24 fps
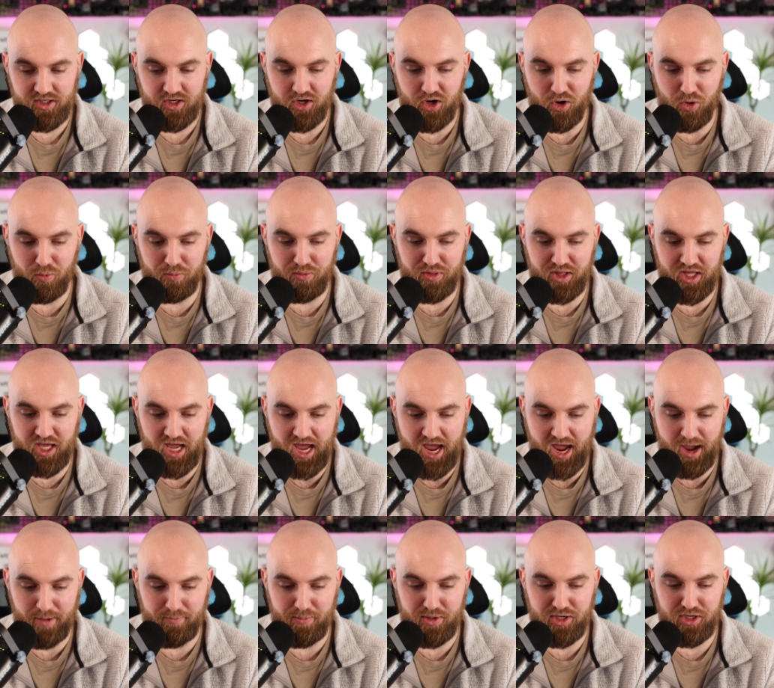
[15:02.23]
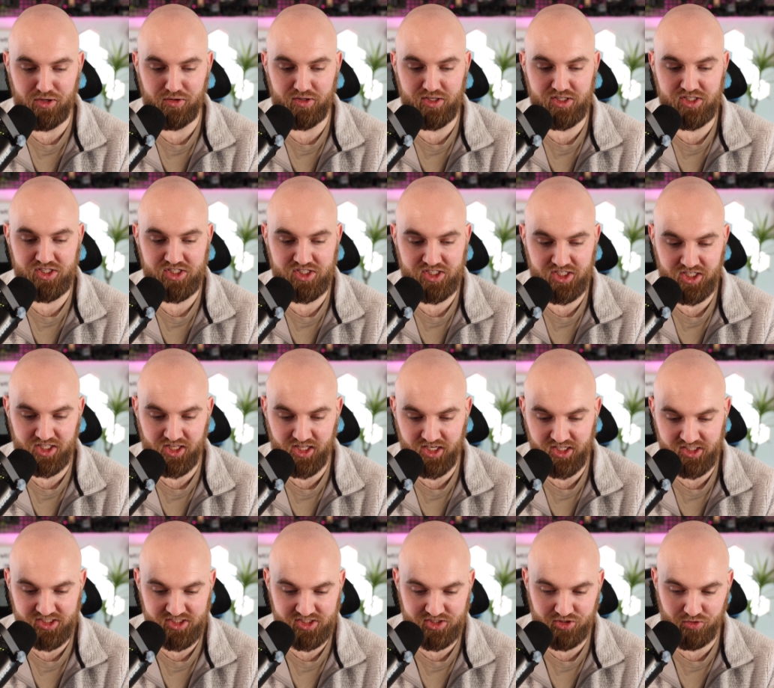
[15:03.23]
open the app, and you can see that
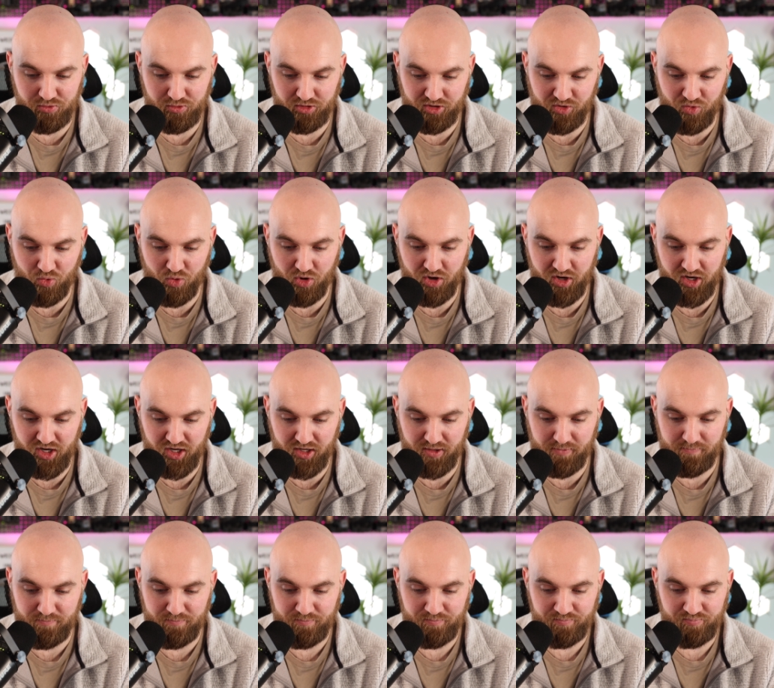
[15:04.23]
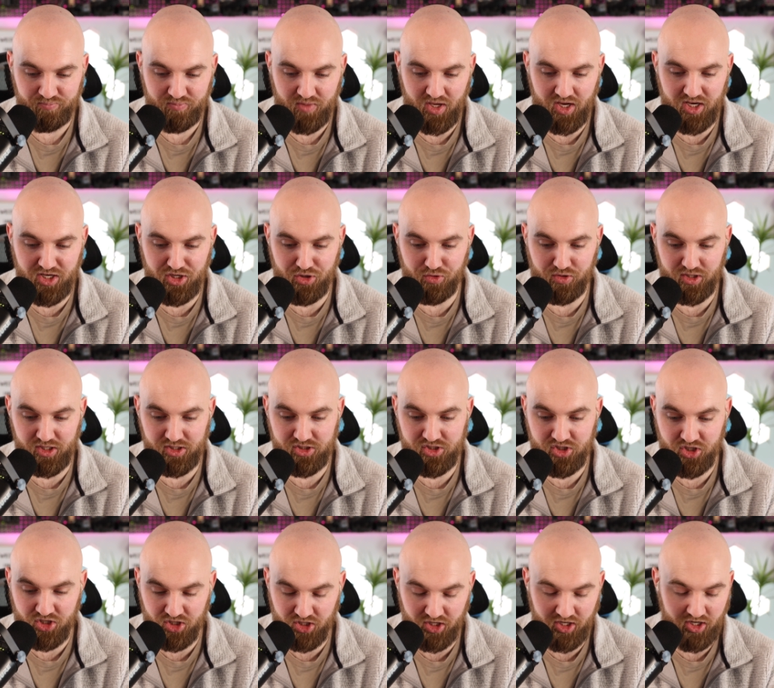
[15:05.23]
it's still recording, and you can
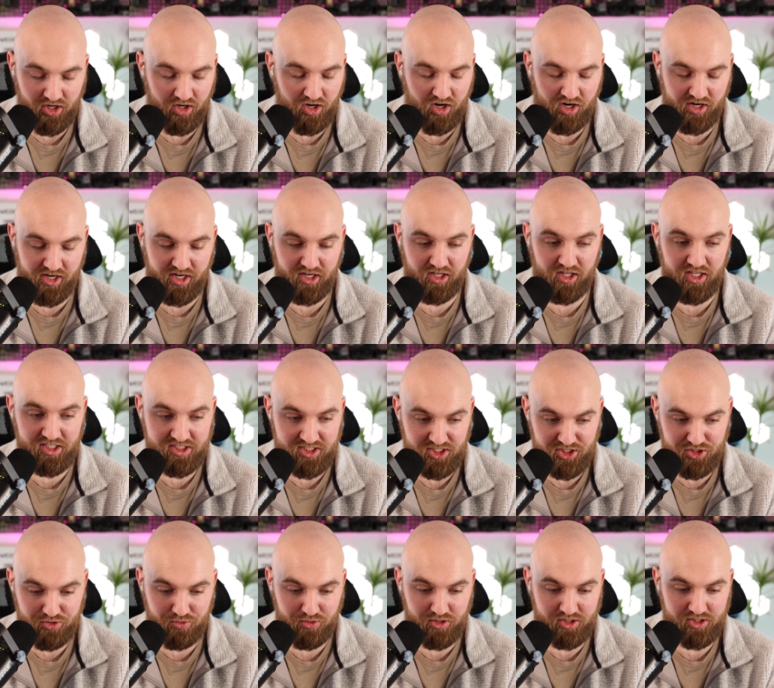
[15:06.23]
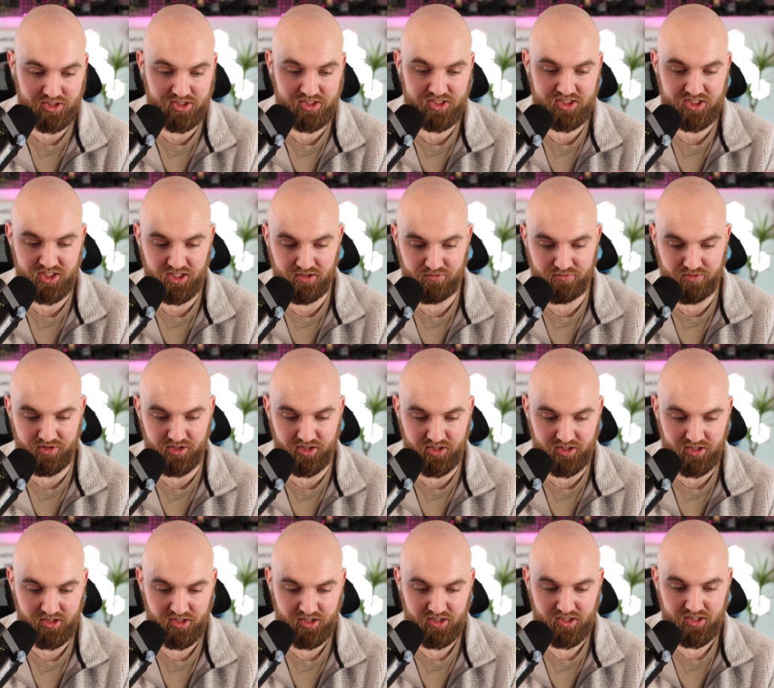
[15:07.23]
turn it on and listen to it to see if it
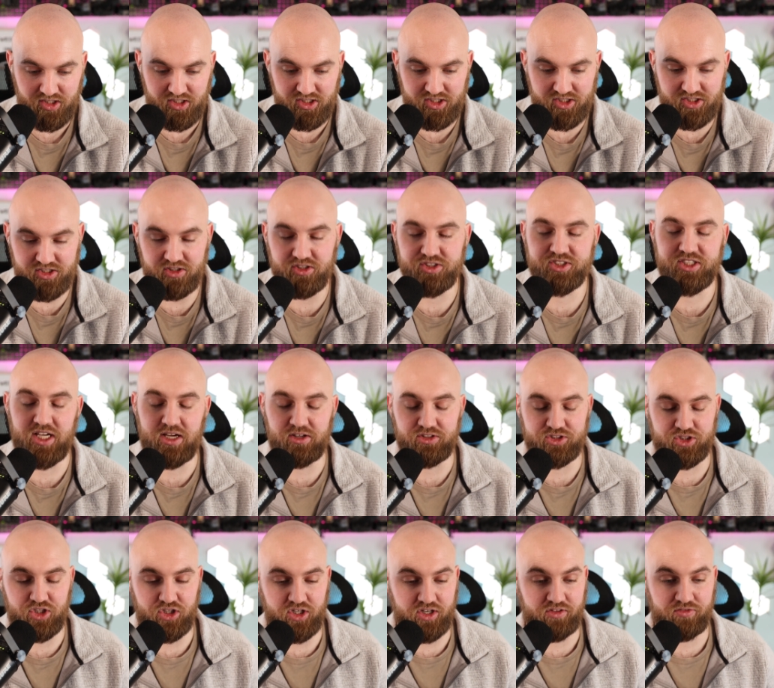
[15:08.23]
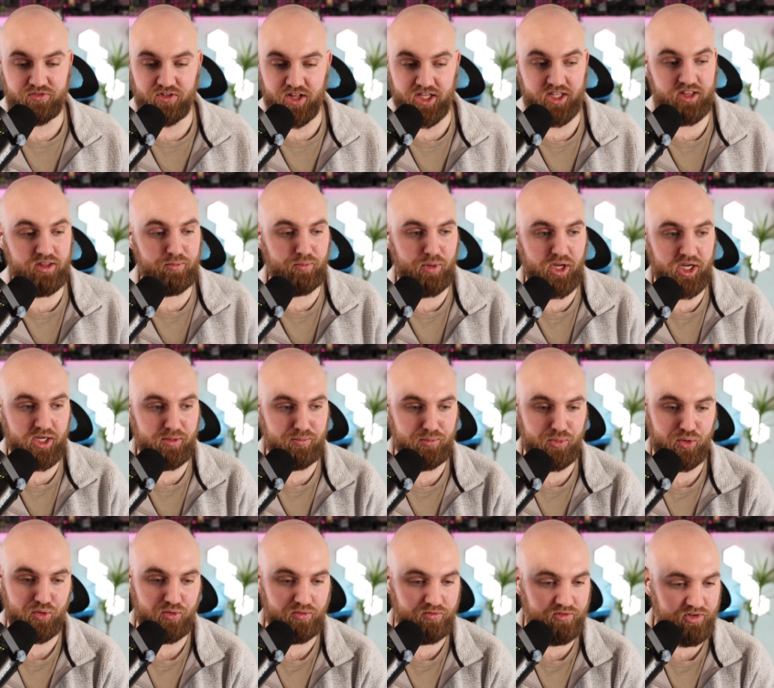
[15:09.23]
still sounds good if like the mic
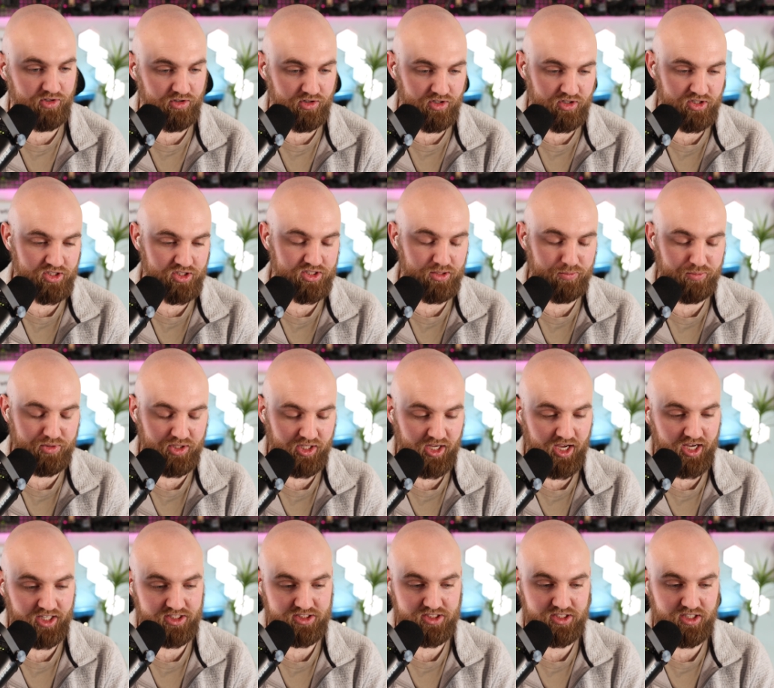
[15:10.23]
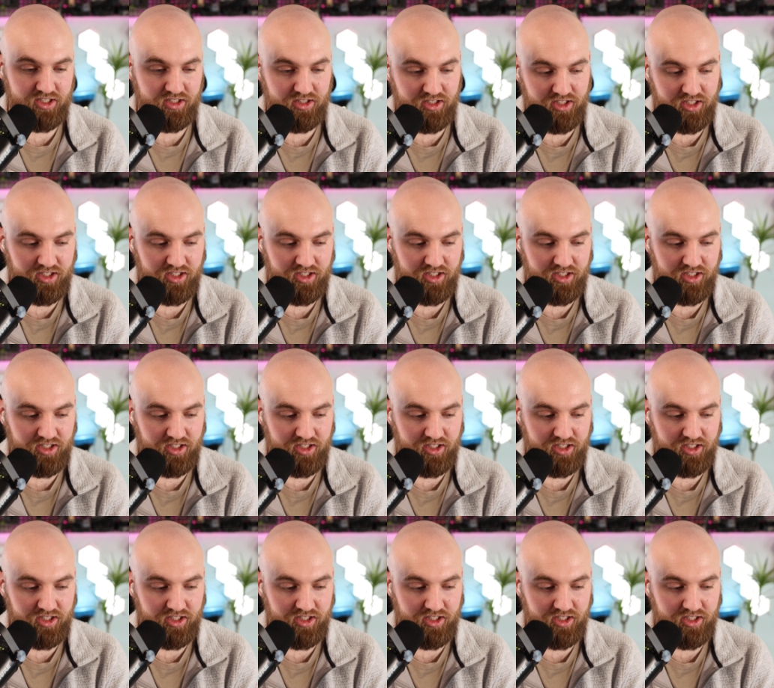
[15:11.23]
moved or something accidentally.